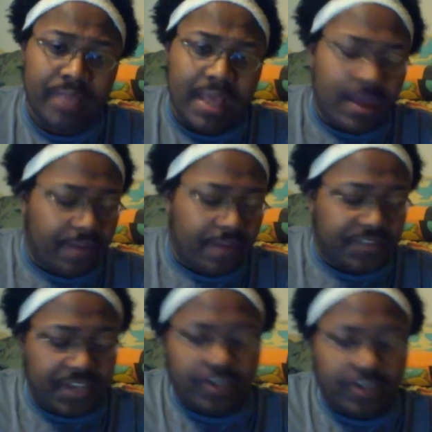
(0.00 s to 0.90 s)
have
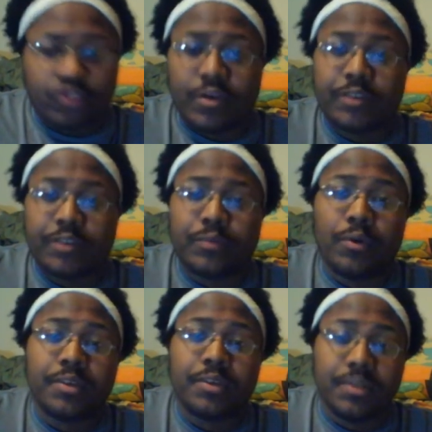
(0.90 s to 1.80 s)
sought to try to
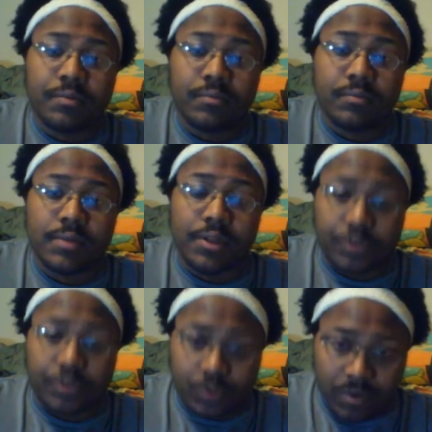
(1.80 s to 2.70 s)
poison and
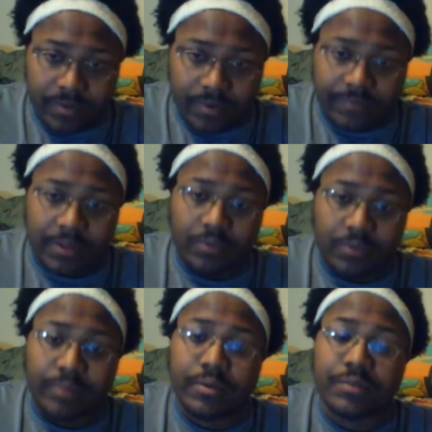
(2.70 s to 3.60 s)
destroy my fellow
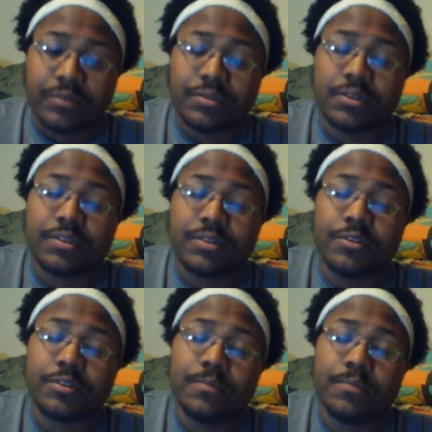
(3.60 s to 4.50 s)
Weeb brothers and
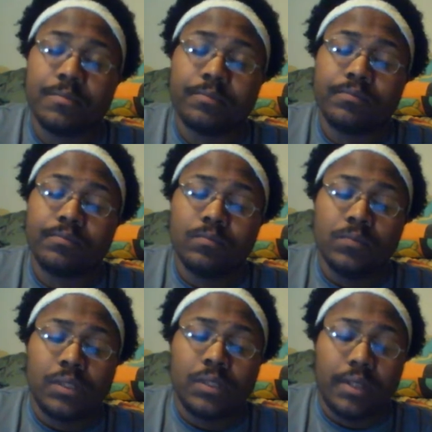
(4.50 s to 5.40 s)
sisters,
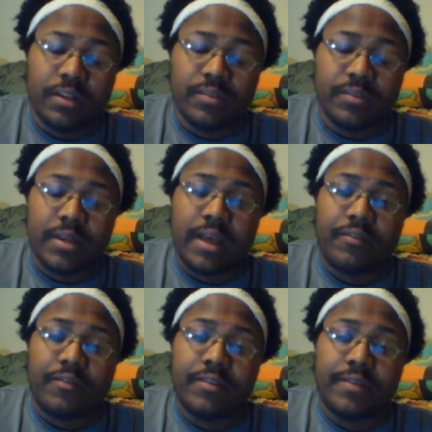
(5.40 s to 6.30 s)
leading to me to have to
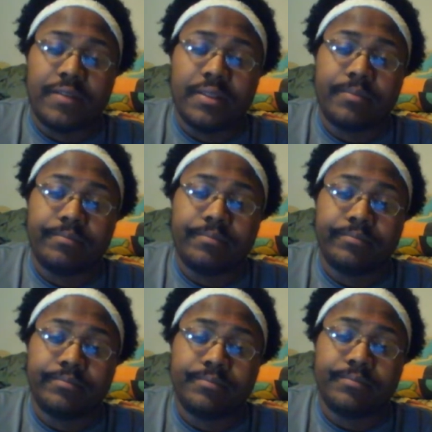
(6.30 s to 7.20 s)
defend them.
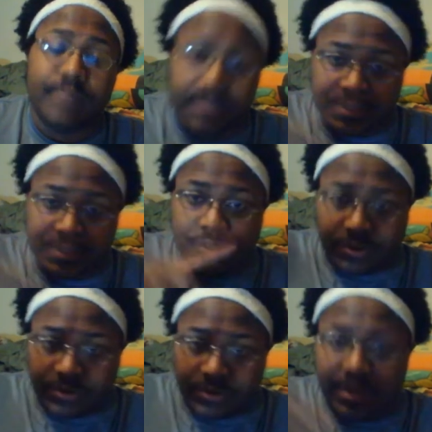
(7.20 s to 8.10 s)
This, in
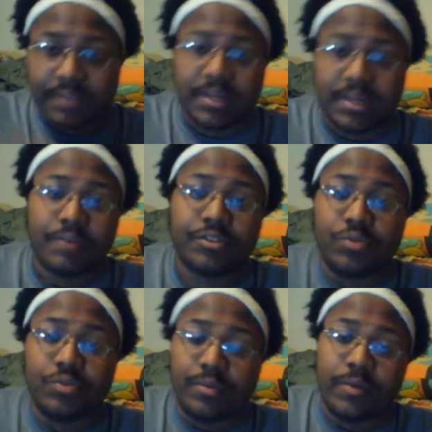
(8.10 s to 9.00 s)
turn, has now
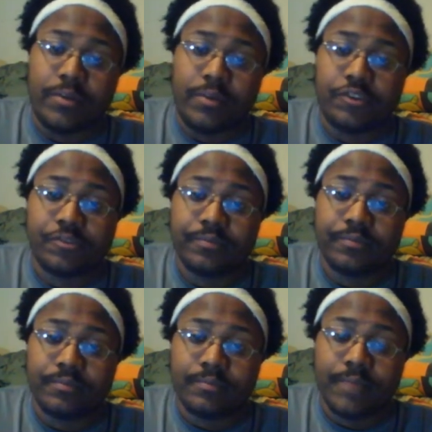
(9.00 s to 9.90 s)
destroyed my reach,
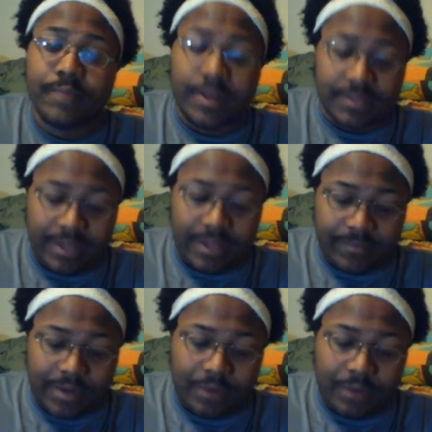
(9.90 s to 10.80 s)
because I have been
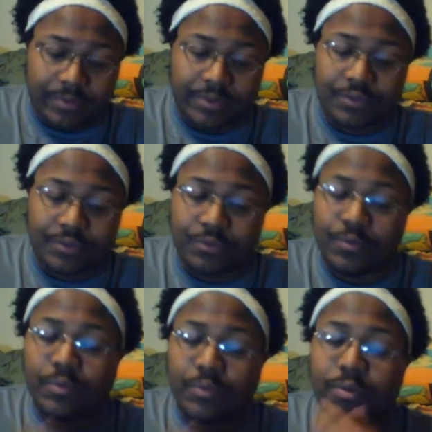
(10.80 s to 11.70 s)
now put into
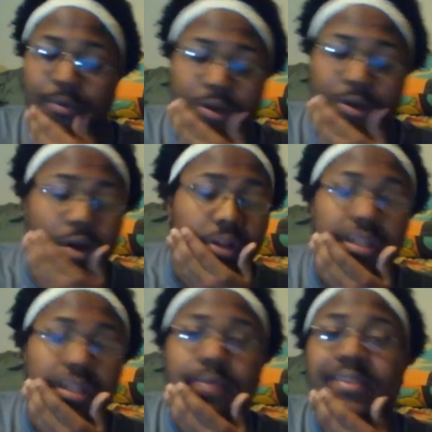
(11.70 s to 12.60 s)
what we would call a
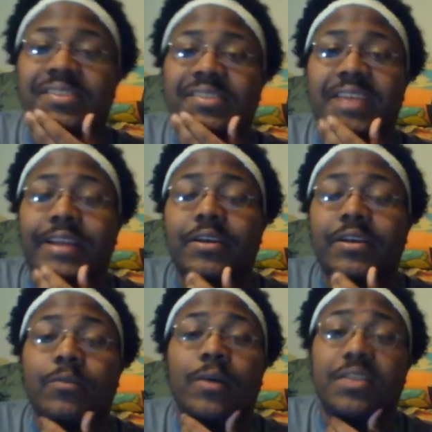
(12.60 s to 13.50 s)
limited state,
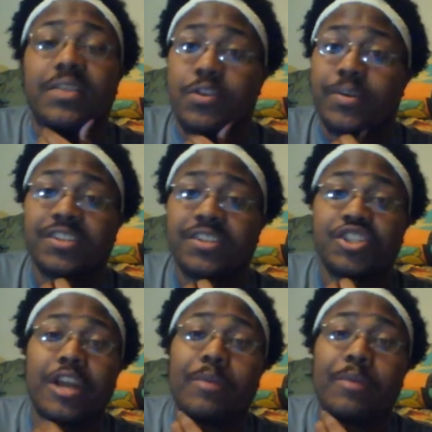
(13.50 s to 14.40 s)
otherwise known as a
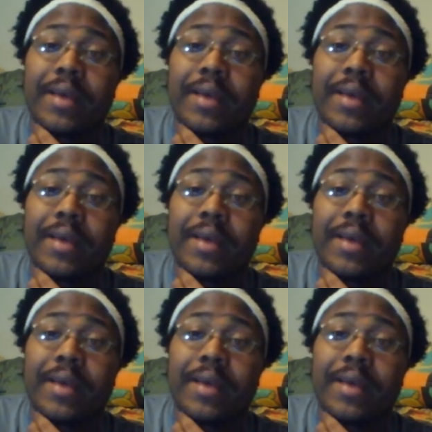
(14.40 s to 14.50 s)
shadow ban.